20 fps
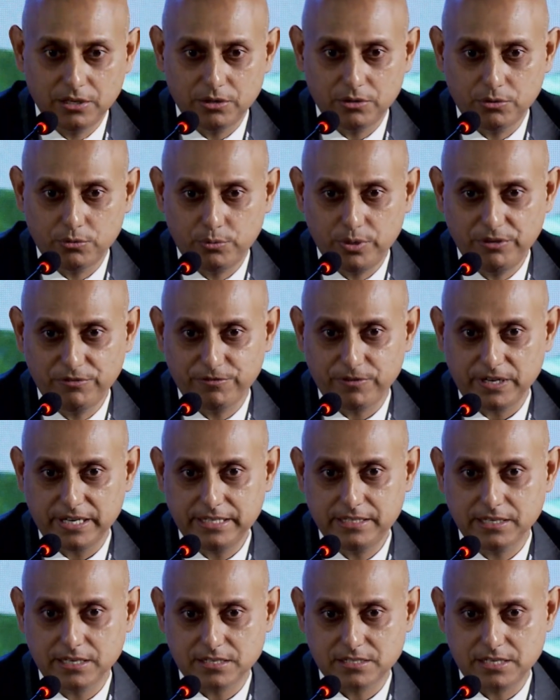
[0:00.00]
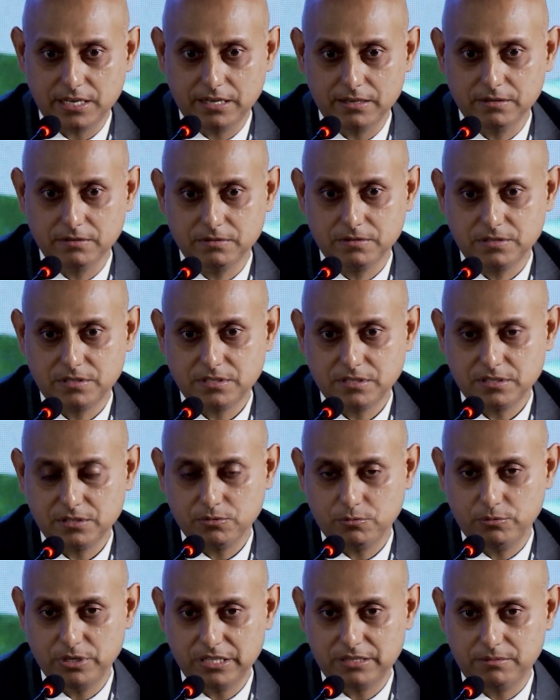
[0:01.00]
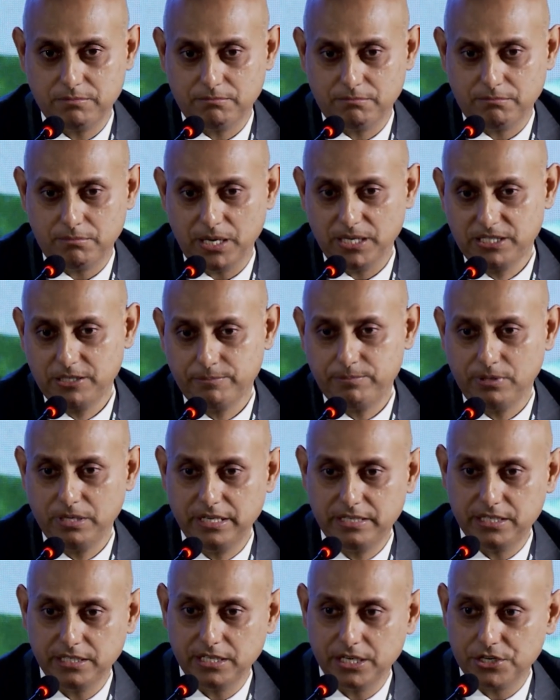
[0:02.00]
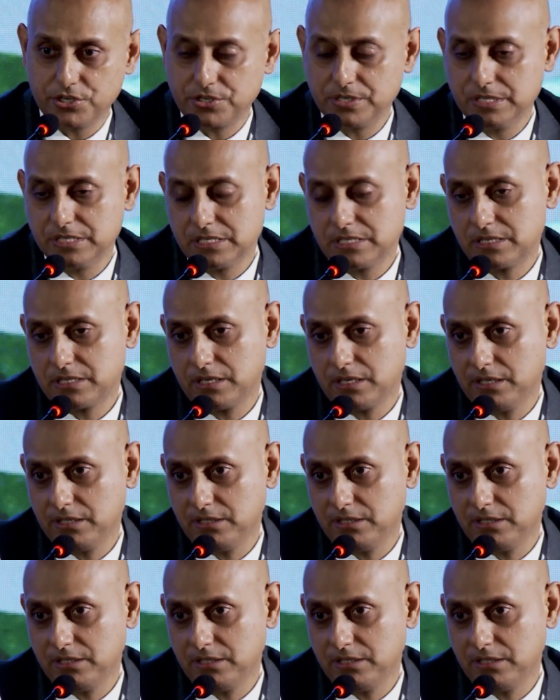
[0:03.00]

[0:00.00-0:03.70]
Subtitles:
we find ourselves with multiple litigations